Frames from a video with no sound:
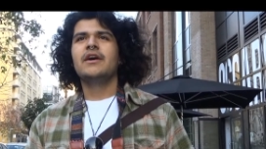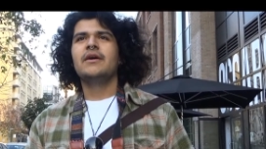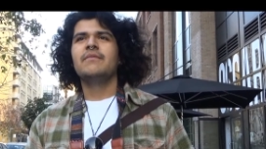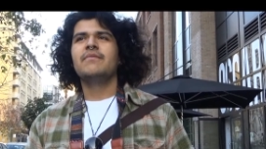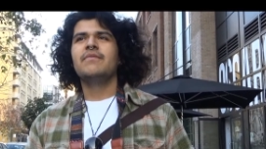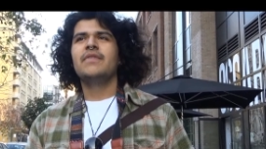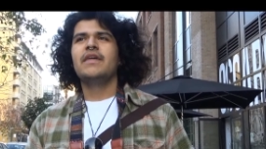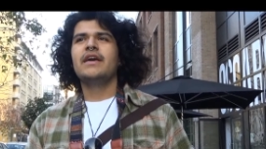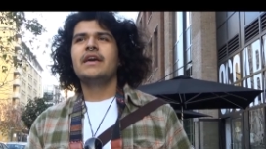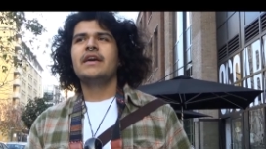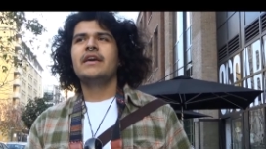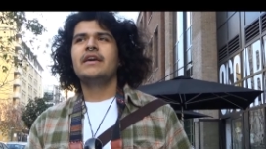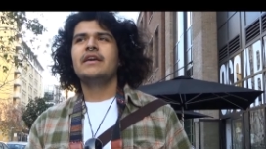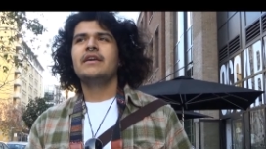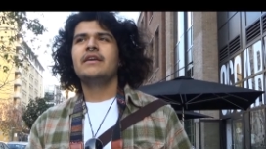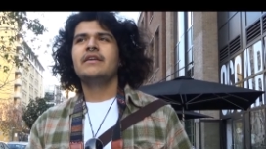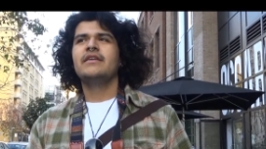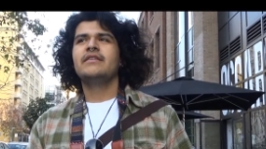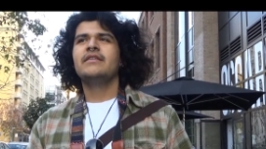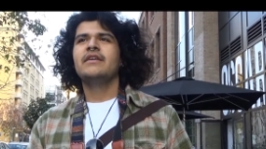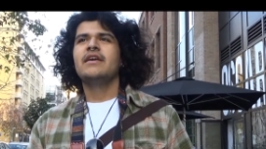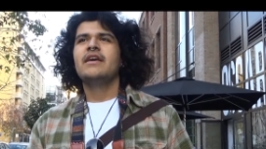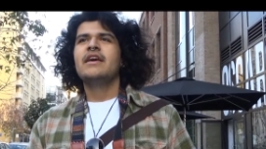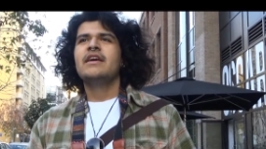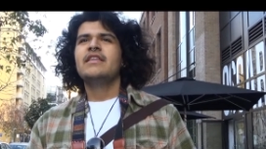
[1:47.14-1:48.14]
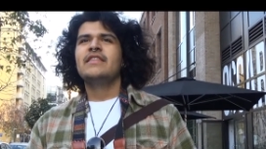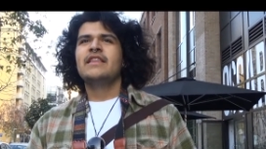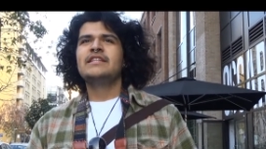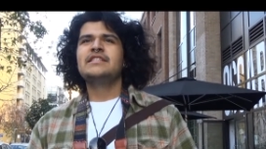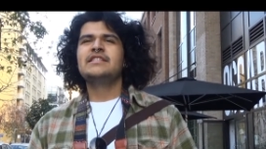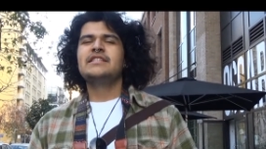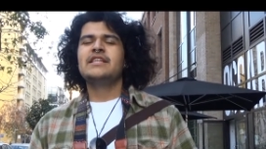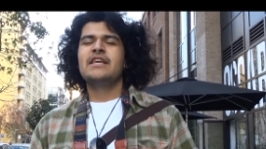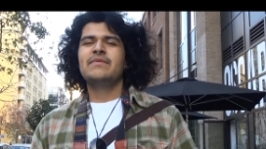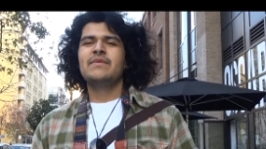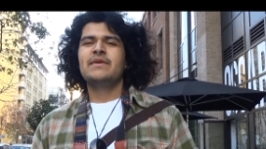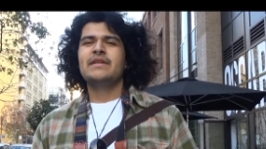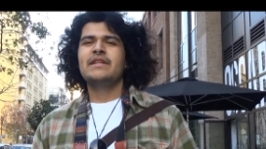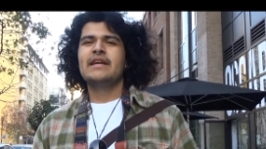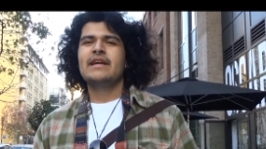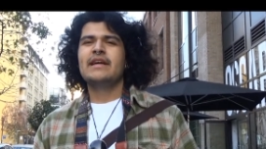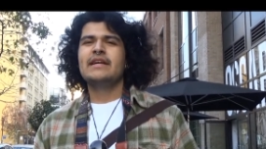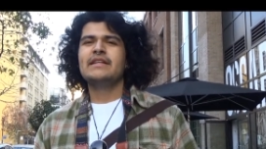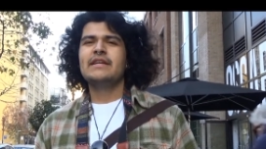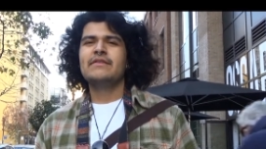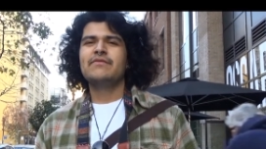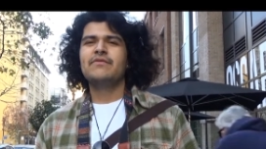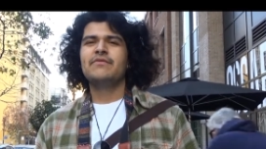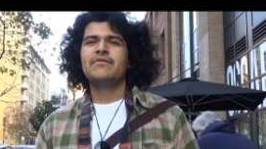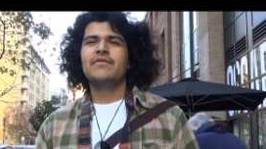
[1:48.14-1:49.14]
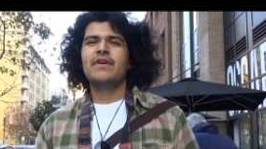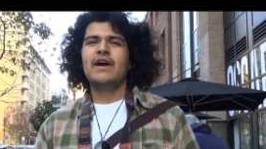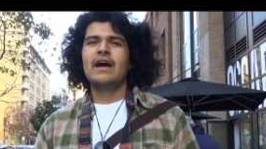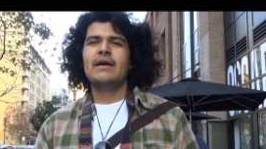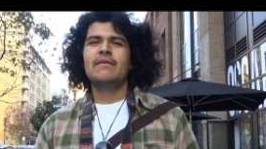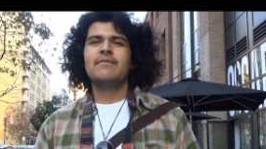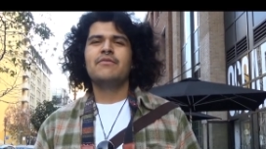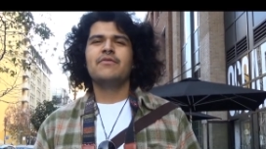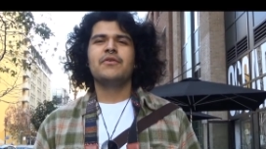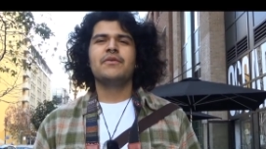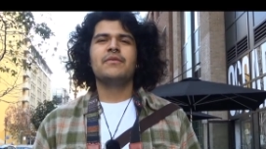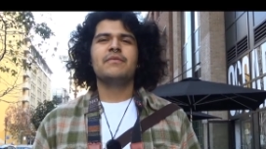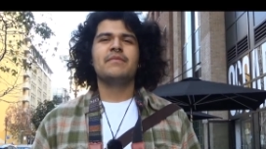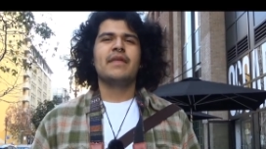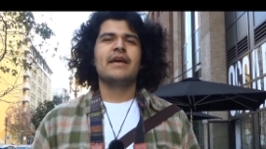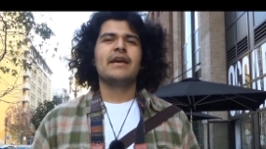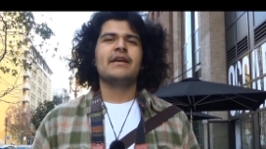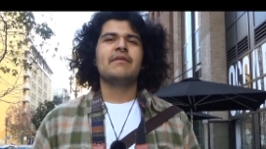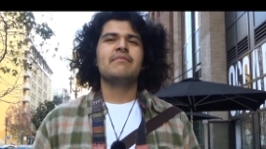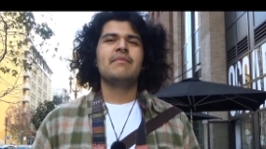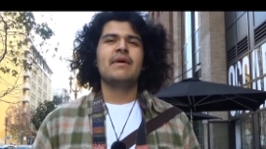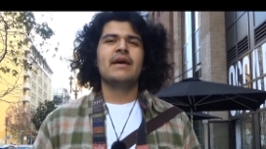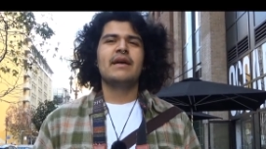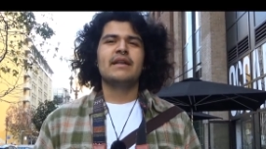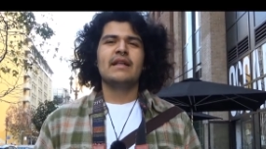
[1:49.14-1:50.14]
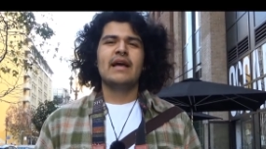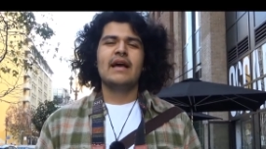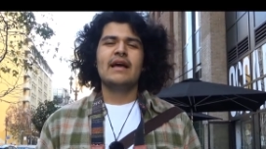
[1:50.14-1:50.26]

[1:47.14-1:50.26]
they just gave me like a different vibe from like men.